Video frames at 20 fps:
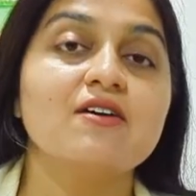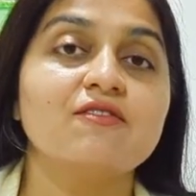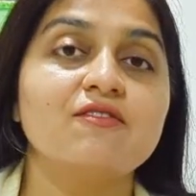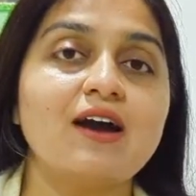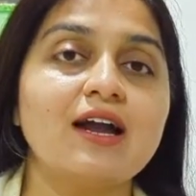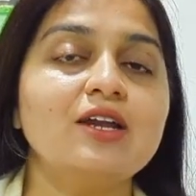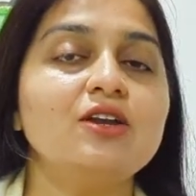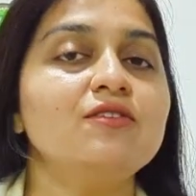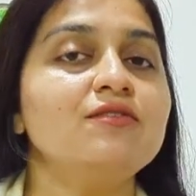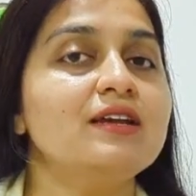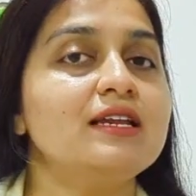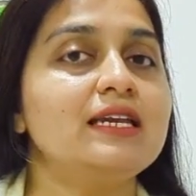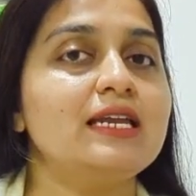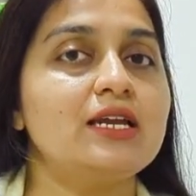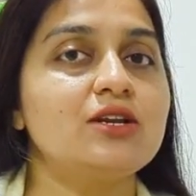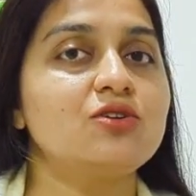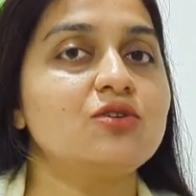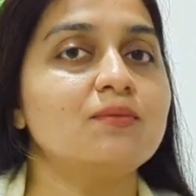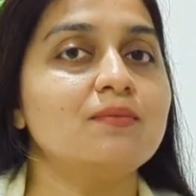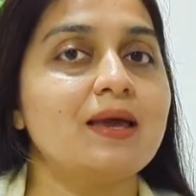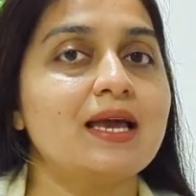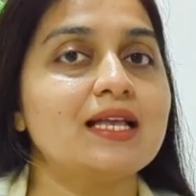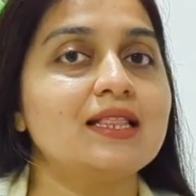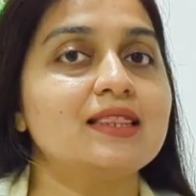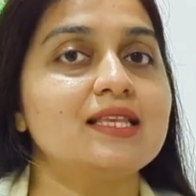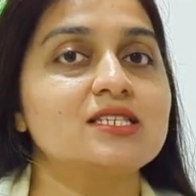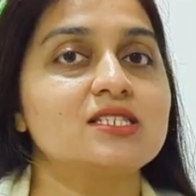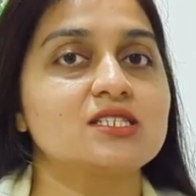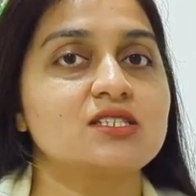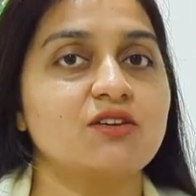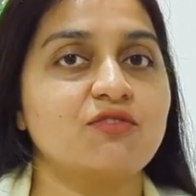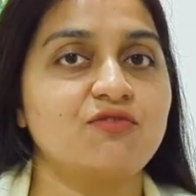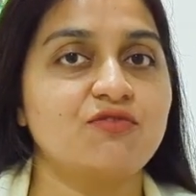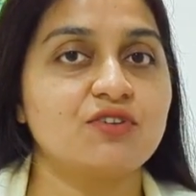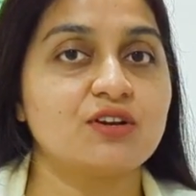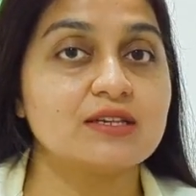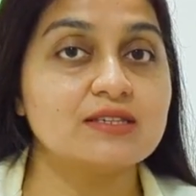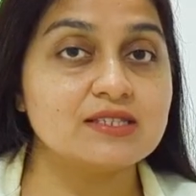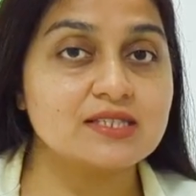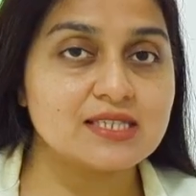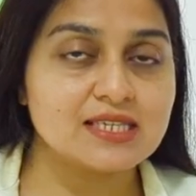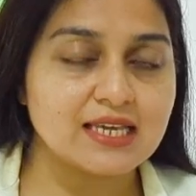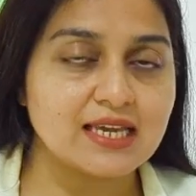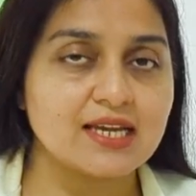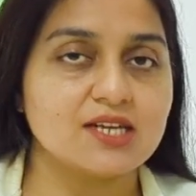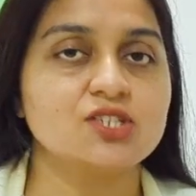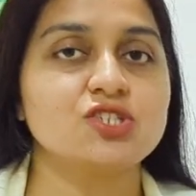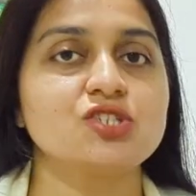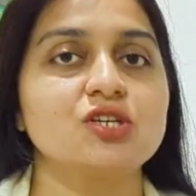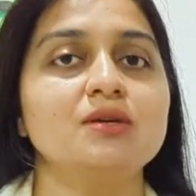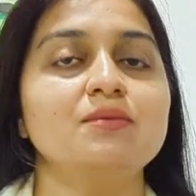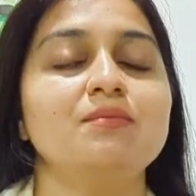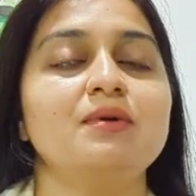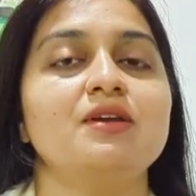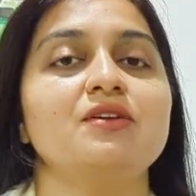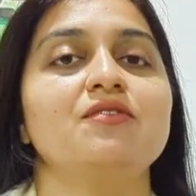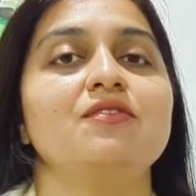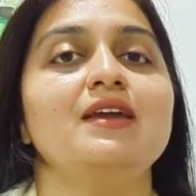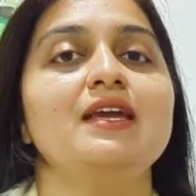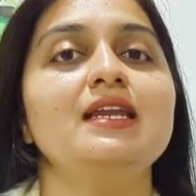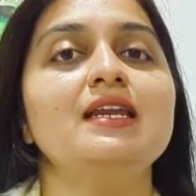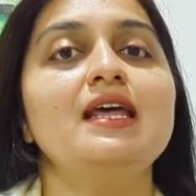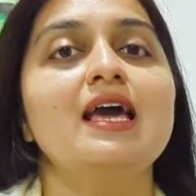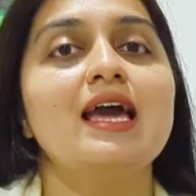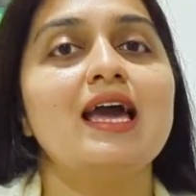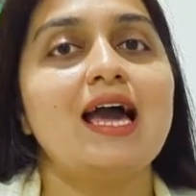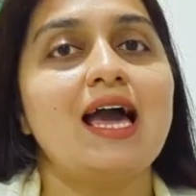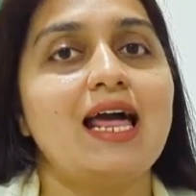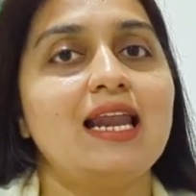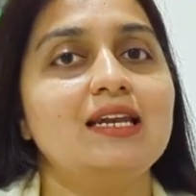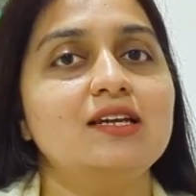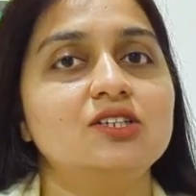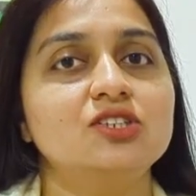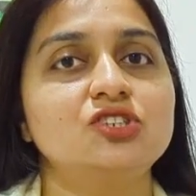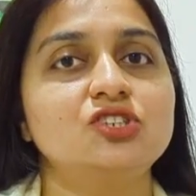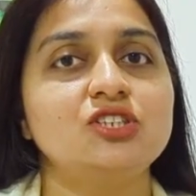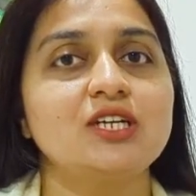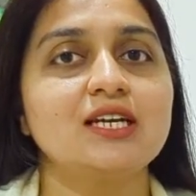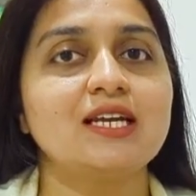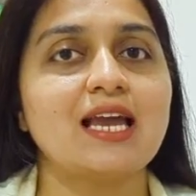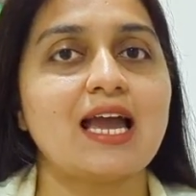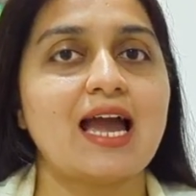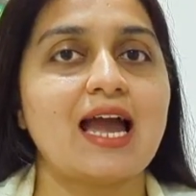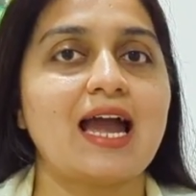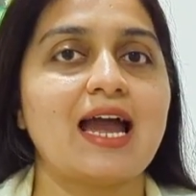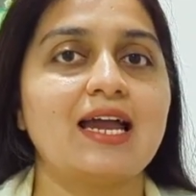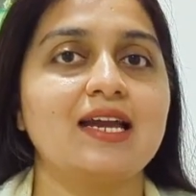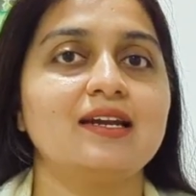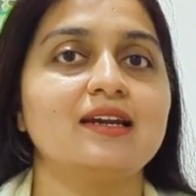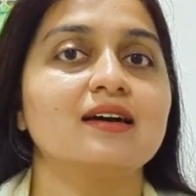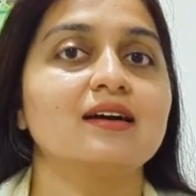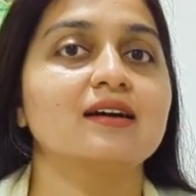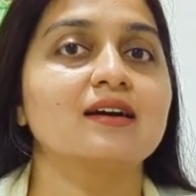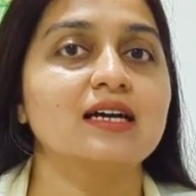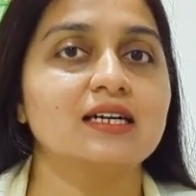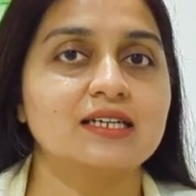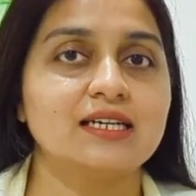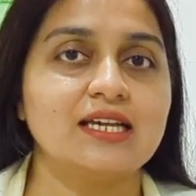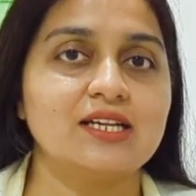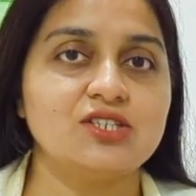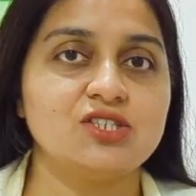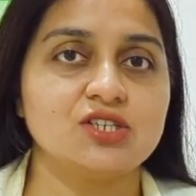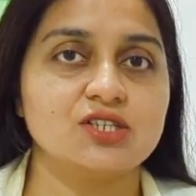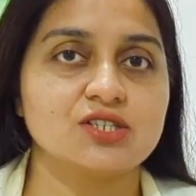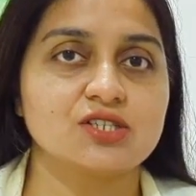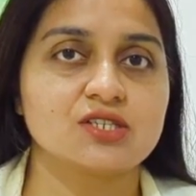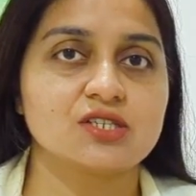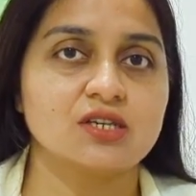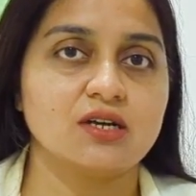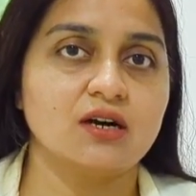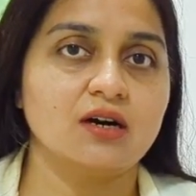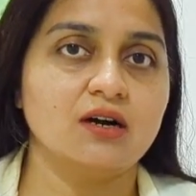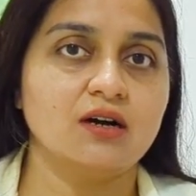Why do we need to make this differentiation between allergic and contagious